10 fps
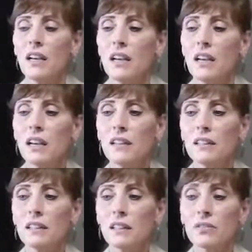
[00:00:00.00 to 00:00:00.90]

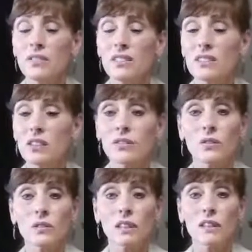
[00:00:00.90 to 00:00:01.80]
And the liver is
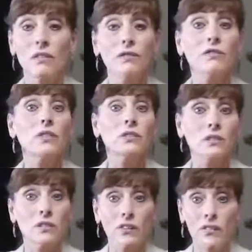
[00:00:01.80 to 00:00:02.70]
also like the
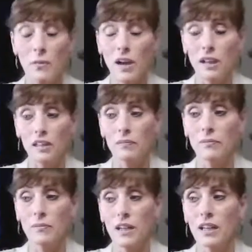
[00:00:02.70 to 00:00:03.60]
filter of the body,
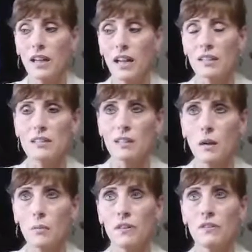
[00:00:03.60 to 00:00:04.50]
and it has a
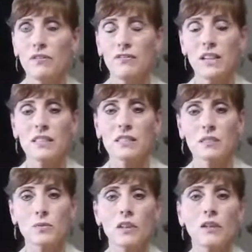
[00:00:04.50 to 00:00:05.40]
couple of
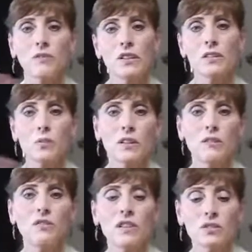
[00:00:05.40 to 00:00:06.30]
phases. We call them phase one
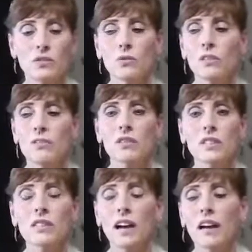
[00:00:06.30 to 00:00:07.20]
and phase two liver
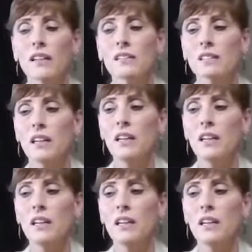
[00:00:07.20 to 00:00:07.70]
detox